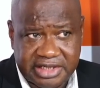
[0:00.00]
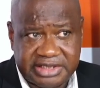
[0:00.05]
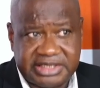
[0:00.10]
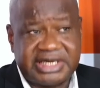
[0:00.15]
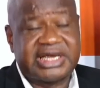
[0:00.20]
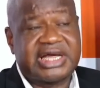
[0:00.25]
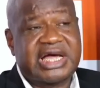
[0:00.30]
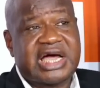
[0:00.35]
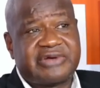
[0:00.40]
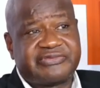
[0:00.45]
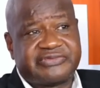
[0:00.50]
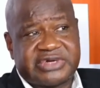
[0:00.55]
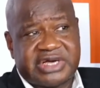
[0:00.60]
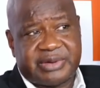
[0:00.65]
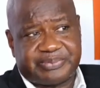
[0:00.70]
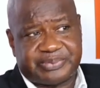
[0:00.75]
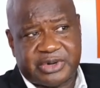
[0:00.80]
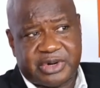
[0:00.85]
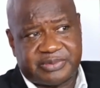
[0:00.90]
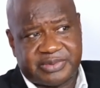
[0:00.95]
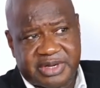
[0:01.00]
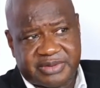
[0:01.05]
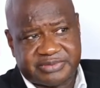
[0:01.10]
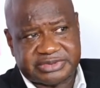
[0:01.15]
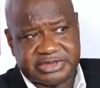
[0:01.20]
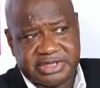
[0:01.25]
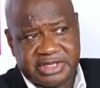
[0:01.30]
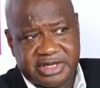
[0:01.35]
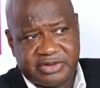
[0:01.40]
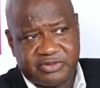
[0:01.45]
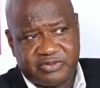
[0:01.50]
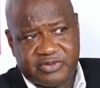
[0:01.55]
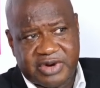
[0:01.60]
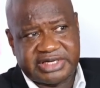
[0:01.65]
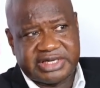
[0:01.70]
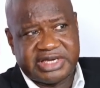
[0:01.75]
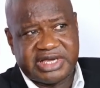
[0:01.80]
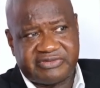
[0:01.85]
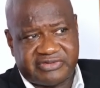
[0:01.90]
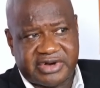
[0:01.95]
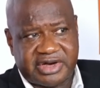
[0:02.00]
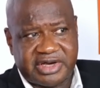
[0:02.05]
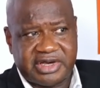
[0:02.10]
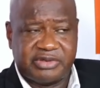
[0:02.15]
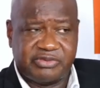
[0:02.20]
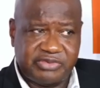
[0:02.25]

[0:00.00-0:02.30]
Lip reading: They have their problems. Whatever.